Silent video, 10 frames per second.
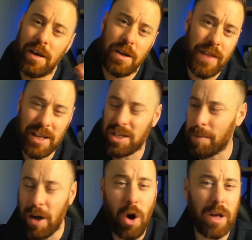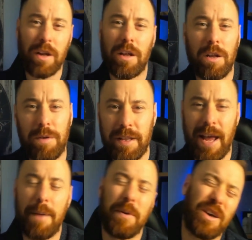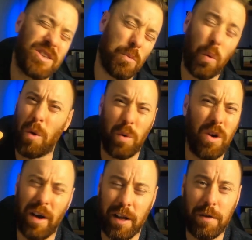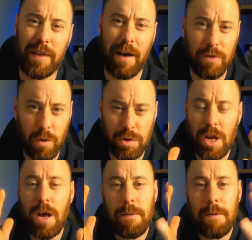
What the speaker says: That's something I could include in there, because why wouldn't I include that, of course?